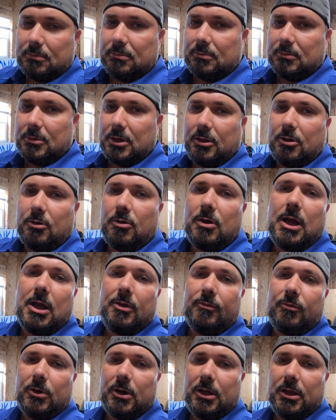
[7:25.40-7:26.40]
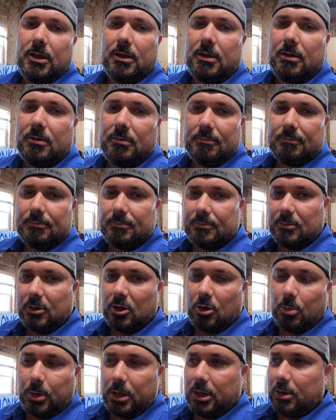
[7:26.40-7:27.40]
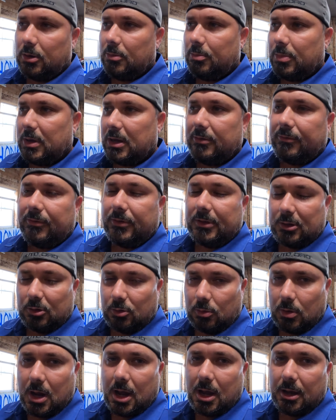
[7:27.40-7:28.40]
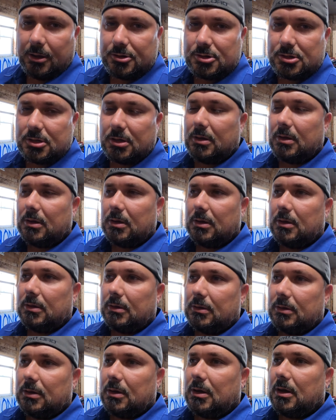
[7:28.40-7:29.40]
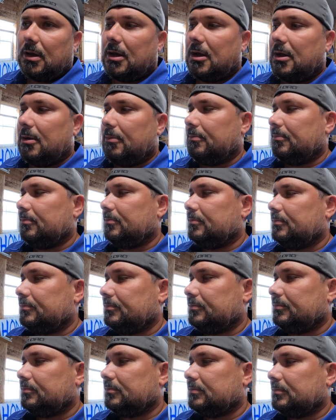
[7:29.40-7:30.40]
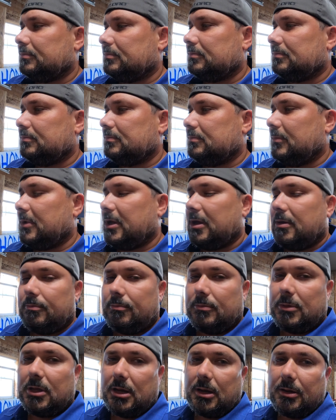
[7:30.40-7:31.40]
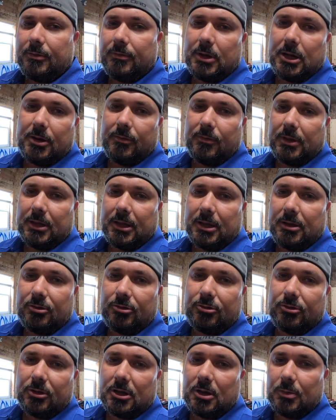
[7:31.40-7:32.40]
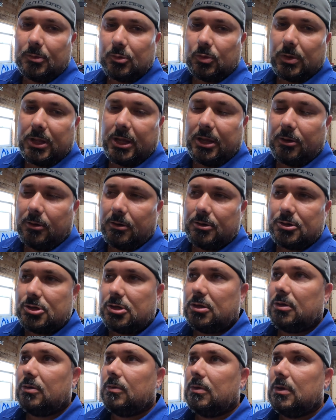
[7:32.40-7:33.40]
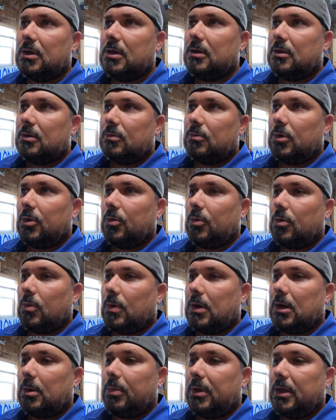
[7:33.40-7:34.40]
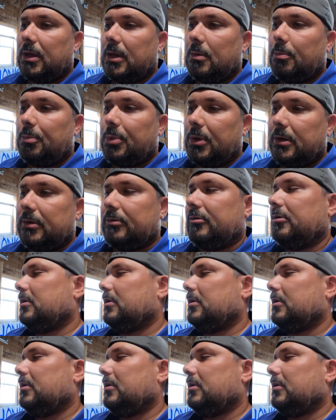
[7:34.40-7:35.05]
in the driveway and nobody would benefit the garage. Yeah, and everything else that comes with acreage too, we would want to be at. But